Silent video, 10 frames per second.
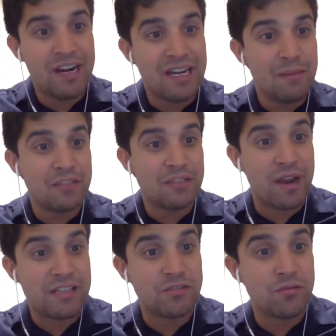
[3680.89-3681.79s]
Lima
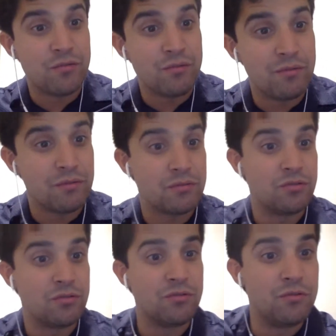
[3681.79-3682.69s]
tries to
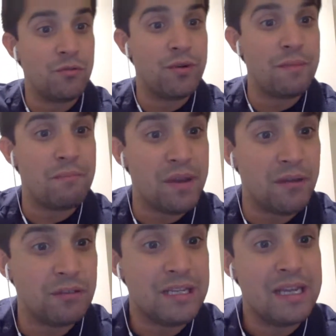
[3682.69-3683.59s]

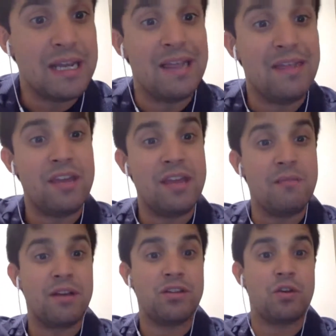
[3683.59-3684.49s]
rebuild the
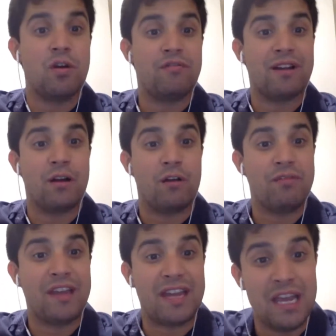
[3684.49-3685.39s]
image of
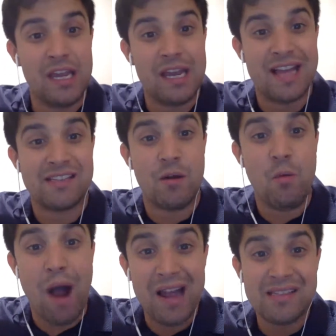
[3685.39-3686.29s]
the king as a
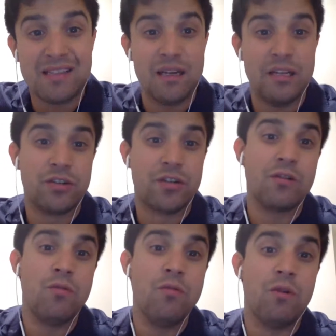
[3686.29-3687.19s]
wise
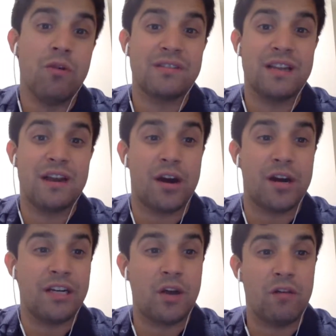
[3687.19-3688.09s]
leader who was the
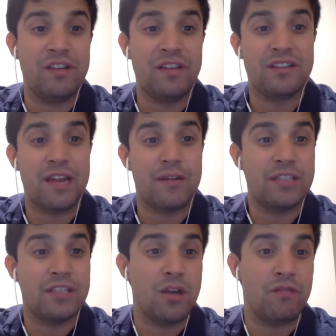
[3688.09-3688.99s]
guardian of the
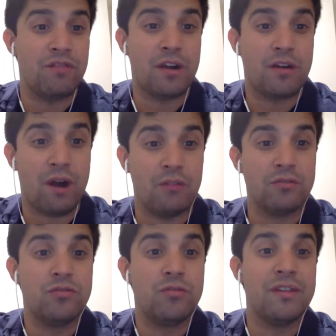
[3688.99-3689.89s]
integrity of the
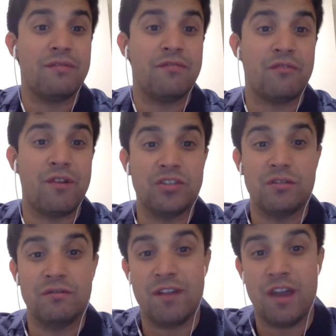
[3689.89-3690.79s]
crown during the
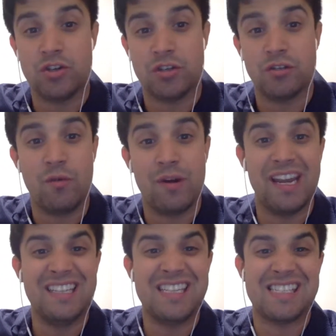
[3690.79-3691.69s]
French invasion, when
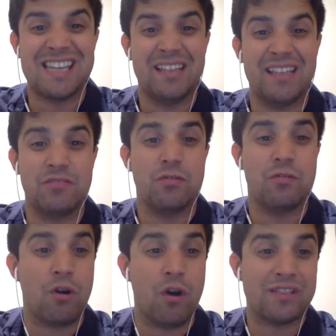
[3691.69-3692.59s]
he decided to
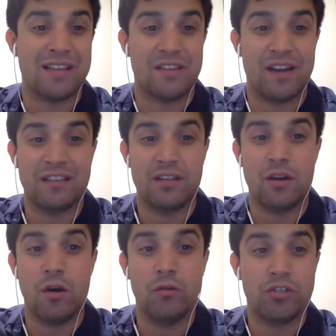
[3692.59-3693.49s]
cross Atlantic
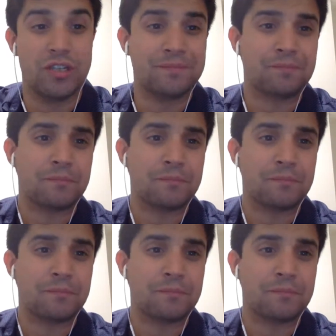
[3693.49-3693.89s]
Ocean